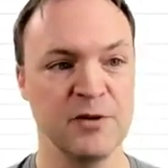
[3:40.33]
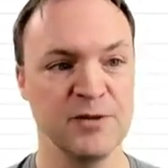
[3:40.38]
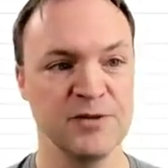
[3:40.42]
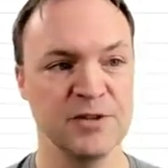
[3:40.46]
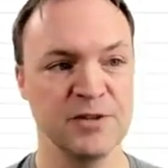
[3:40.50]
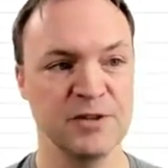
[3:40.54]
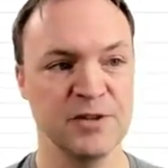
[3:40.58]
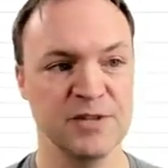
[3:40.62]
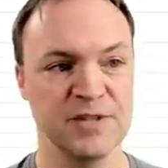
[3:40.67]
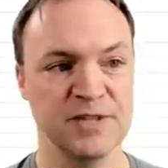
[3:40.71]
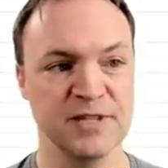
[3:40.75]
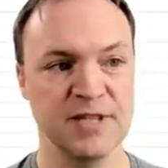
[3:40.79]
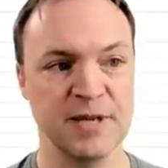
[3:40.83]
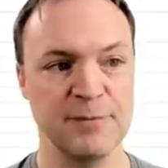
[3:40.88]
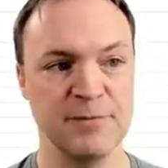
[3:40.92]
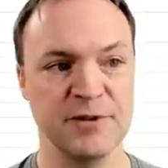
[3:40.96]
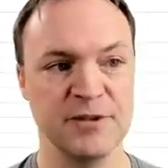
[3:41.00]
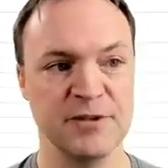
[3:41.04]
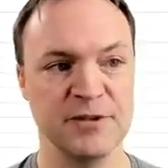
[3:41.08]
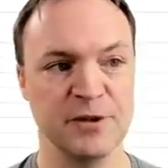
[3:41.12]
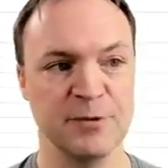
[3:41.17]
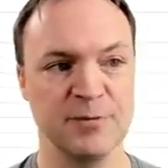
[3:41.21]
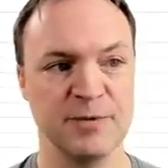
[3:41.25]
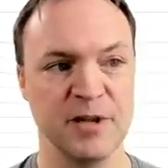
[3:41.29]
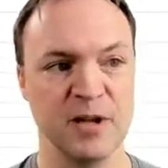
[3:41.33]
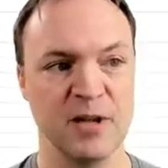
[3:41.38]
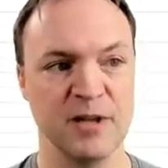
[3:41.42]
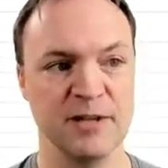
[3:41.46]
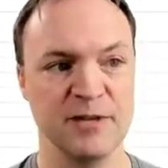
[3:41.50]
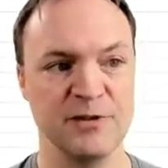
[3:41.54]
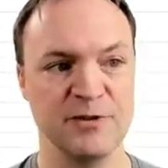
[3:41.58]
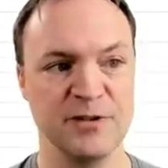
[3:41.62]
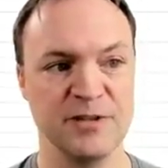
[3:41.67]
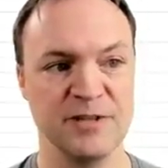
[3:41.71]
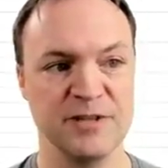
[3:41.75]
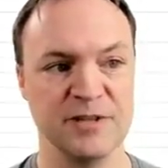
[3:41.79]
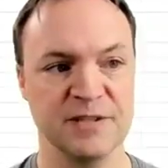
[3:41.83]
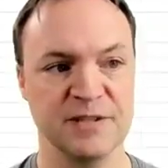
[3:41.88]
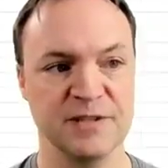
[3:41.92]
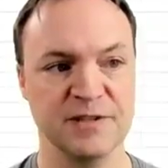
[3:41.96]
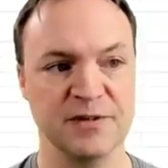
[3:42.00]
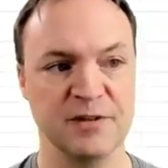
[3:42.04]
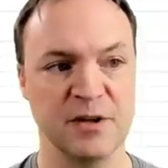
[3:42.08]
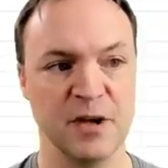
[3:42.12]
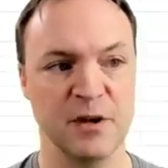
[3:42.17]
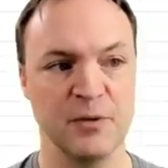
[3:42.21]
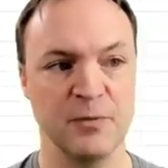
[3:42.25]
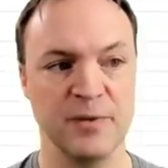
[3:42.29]
but those are just some of the terminologies to
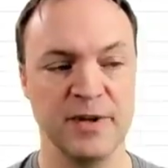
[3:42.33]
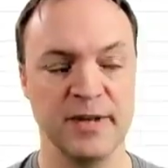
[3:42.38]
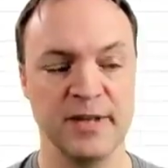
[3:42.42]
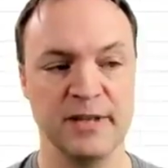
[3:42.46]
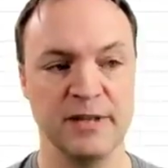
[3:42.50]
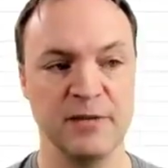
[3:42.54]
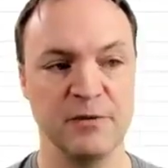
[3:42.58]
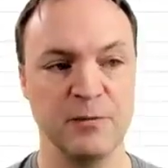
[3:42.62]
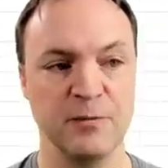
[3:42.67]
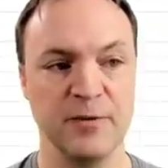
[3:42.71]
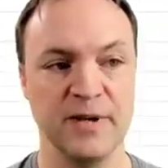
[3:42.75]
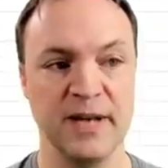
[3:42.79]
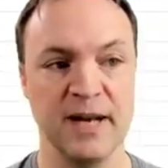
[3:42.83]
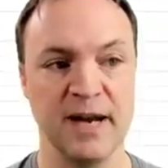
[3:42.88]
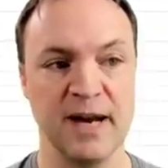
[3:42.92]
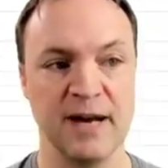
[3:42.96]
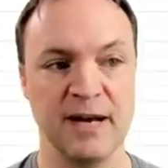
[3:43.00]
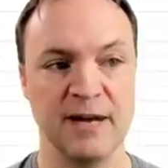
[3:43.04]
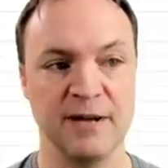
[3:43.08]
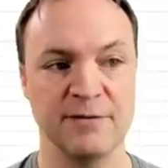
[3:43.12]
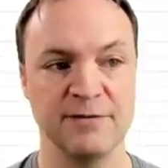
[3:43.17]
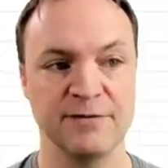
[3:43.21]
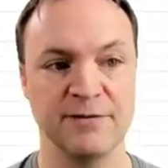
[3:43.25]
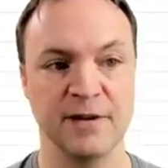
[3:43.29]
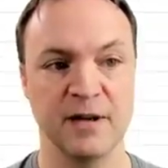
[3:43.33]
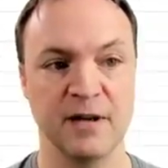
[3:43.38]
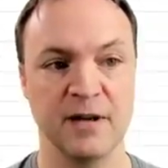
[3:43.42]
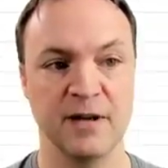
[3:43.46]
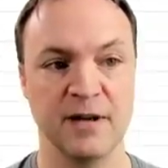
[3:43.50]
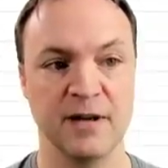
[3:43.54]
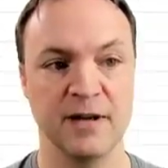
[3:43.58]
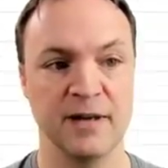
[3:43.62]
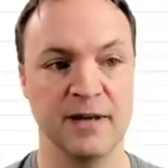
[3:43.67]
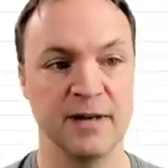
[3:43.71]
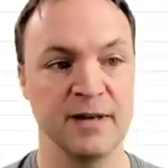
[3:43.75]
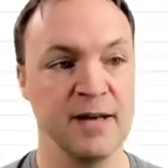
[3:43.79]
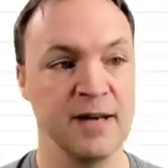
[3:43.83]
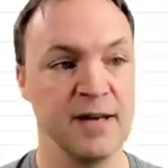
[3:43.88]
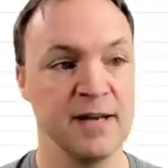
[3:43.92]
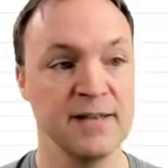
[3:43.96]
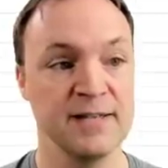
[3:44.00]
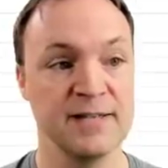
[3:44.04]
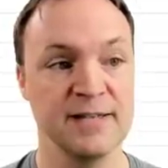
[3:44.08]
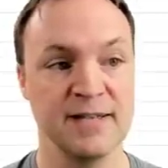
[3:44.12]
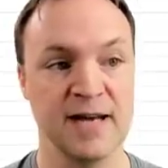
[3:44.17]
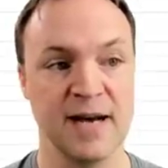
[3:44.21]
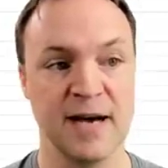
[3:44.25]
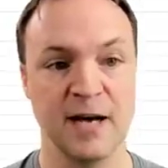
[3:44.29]
start with. We have our
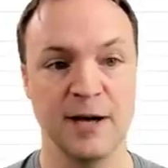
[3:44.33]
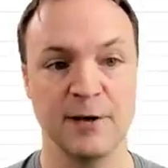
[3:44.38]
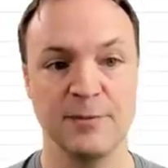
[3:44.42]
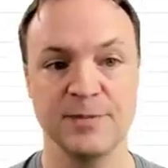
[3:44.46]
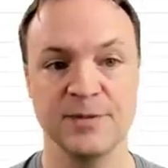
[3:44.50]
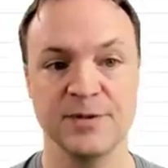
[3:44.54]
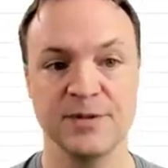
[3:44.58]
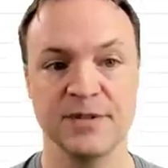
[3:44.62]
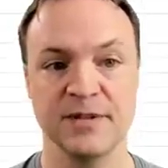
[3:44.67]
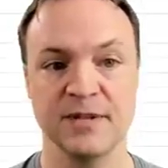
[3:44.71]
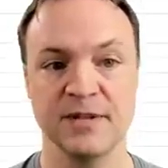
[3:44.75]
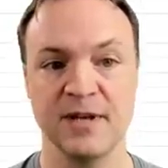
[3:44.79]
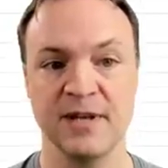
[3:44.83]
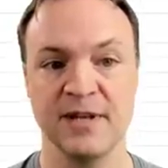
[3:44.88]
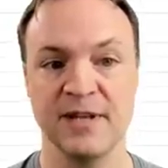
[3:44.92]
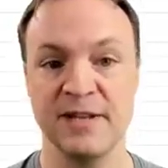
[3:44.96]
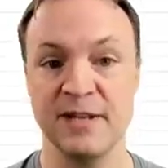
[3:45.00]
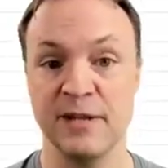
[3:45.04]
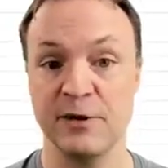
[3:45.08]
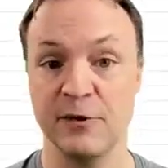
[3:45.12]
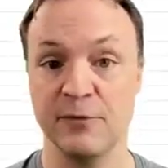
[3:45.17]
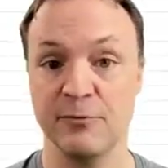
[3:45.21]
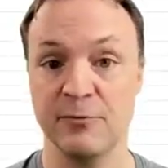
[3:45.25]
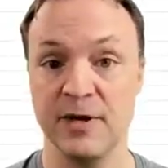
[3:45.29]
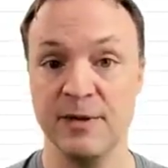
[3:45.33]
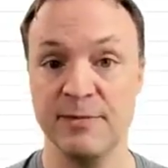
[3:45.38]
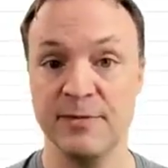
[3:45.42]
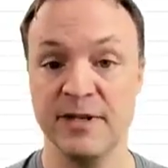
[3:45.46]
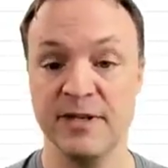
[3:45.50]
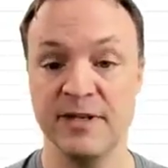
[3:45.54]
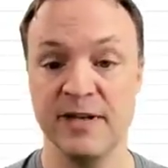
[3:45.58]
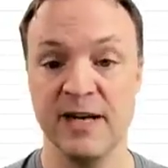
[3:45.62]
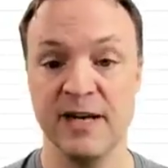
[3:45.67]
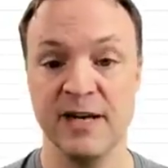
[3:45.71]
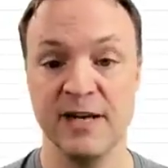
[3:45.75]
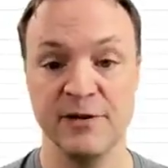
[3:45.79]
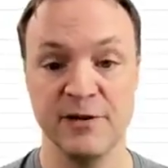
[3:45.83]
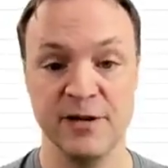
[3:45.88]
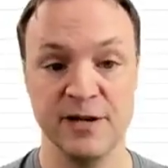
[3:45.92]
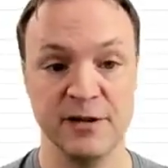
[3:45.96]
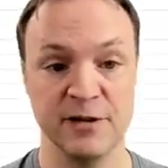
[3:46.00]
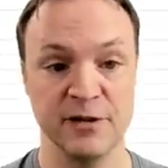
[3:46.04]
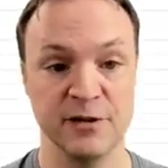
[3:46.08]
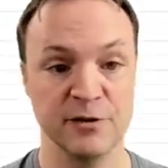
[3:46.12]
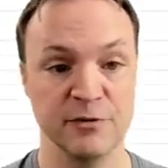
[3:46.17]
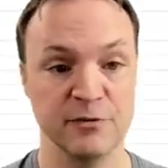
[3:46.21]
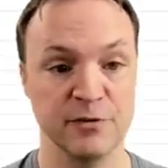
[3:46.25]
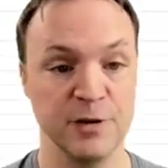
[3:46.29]
tabs, and then our ribbon, and
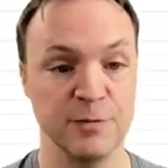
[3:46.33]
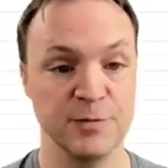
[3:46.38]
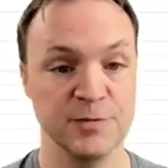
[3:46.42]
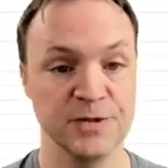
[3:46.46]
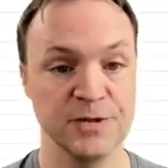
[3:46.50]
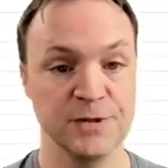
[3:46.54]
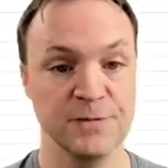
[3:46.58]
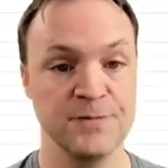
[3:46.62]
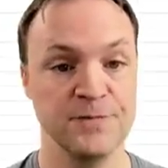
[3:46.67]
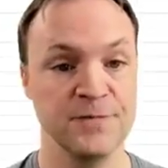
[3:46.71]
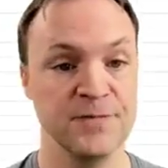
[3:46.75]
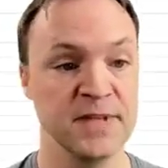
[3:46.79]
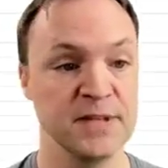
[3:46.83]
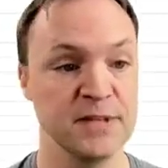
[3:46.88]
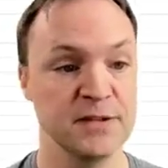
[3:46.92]
then our groups.